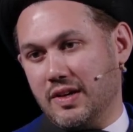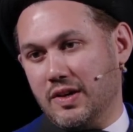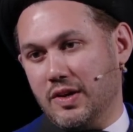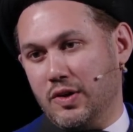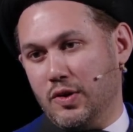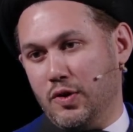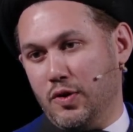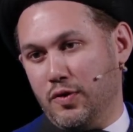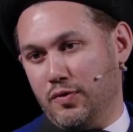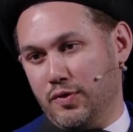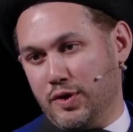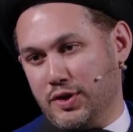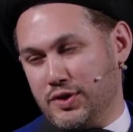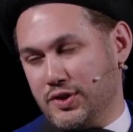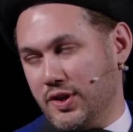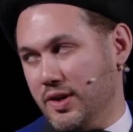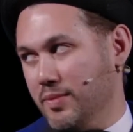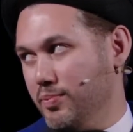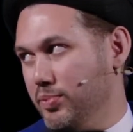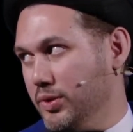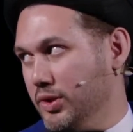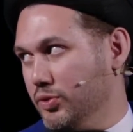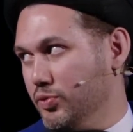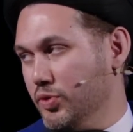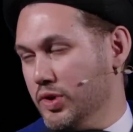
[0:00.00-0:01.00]
or for
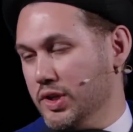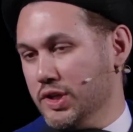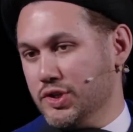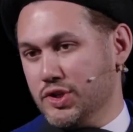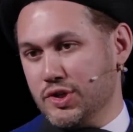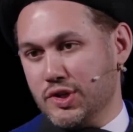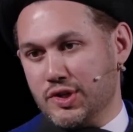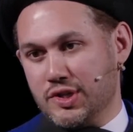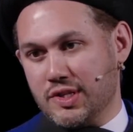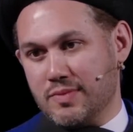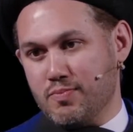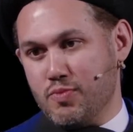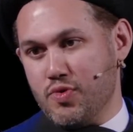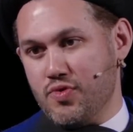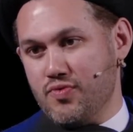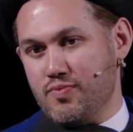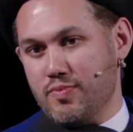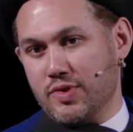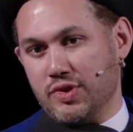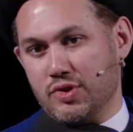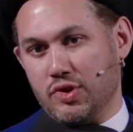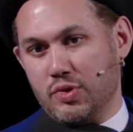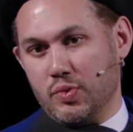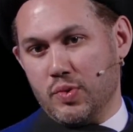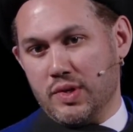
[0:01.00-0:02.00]
example, religion is a movement
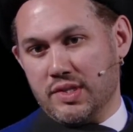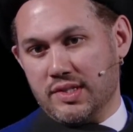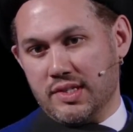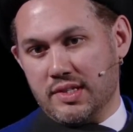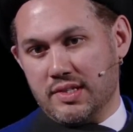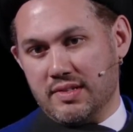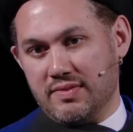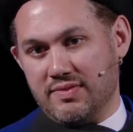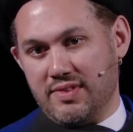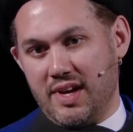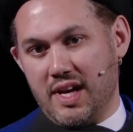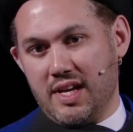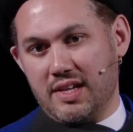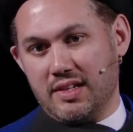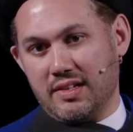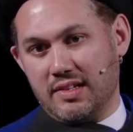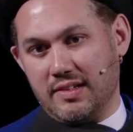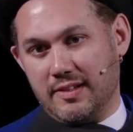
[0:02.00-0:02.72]
towards the divine,